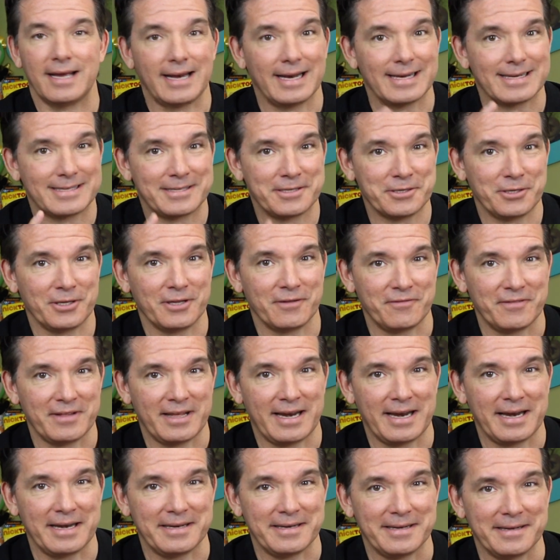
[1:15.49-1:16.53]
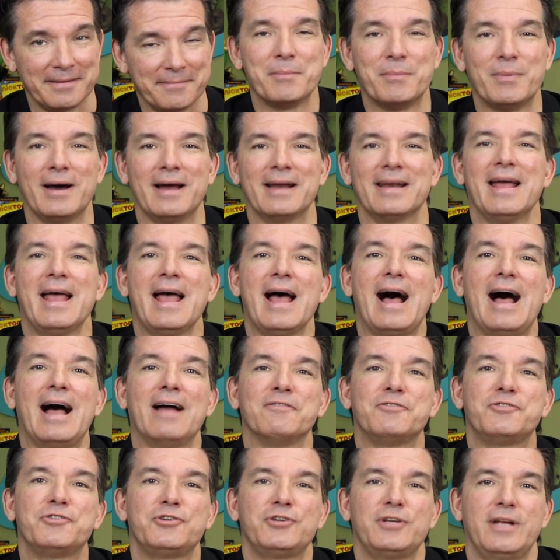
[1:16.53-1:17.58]
and I still love that idea. But
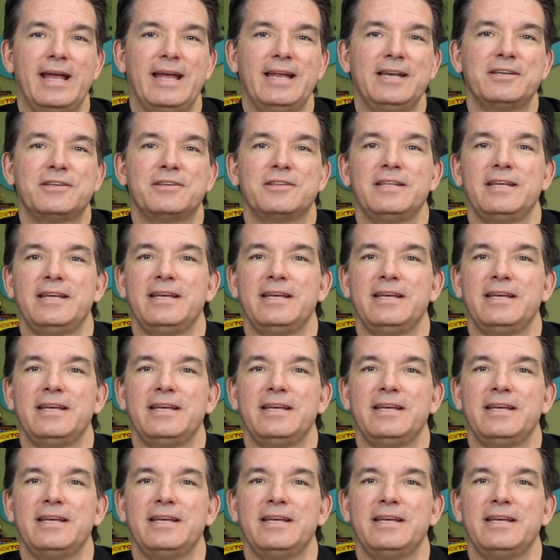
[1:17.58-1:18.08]
I've changed